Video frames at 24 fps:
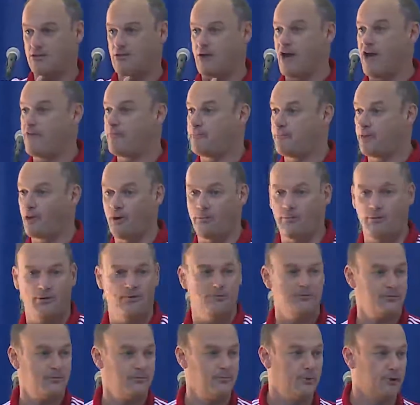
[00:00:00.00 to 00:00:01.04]
you have
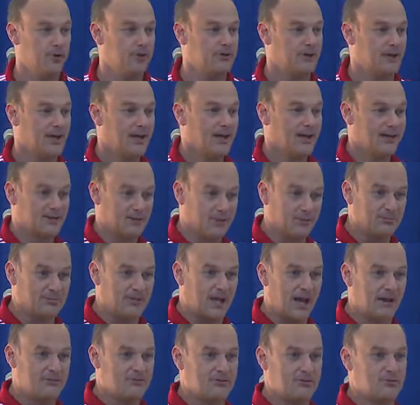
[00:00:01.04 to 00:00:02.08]
problems, but
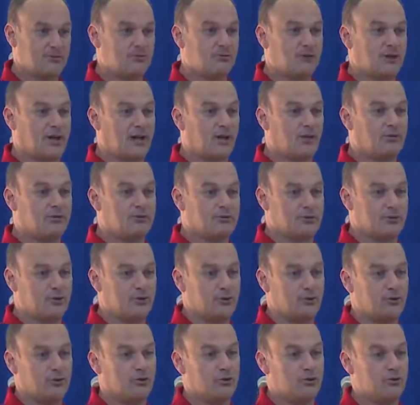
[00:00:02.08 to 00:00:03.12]
sometimes you can
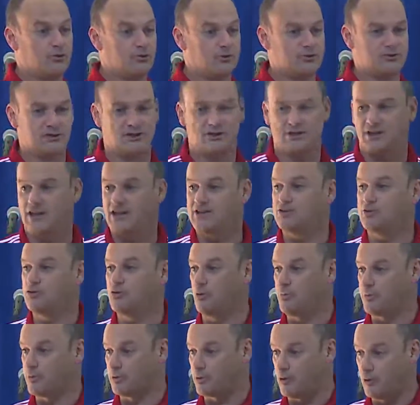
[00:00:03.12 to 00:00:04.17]
also use it as
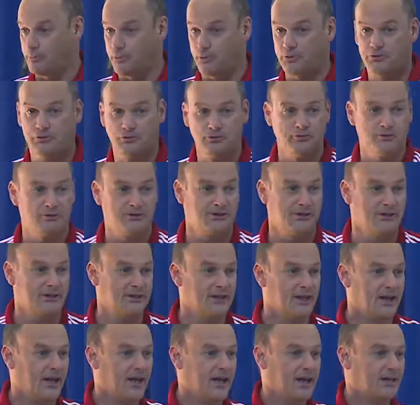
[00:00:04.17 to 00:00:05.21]
your opportunity
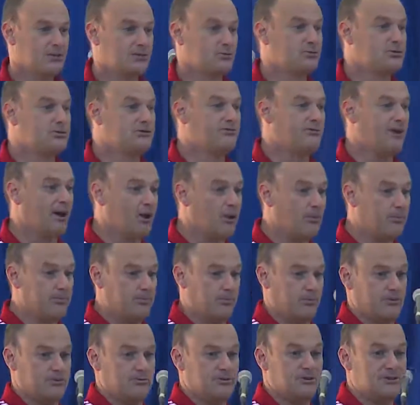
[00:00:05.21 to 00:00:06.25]
to develop
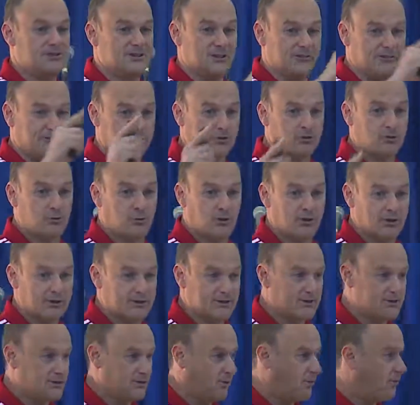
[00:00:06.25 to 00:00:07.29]
the different
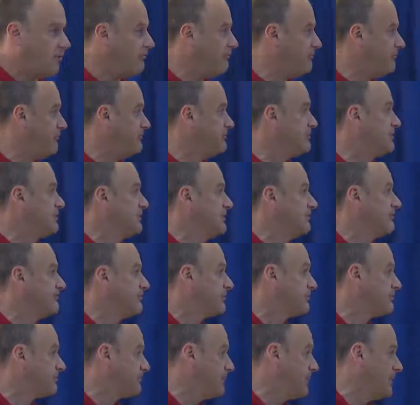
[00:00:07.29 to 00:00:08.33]
qualities of the
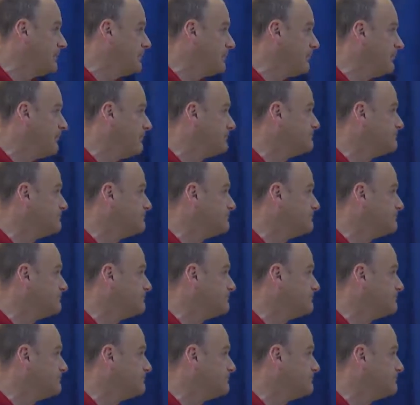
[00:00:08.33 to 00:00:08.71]
different people.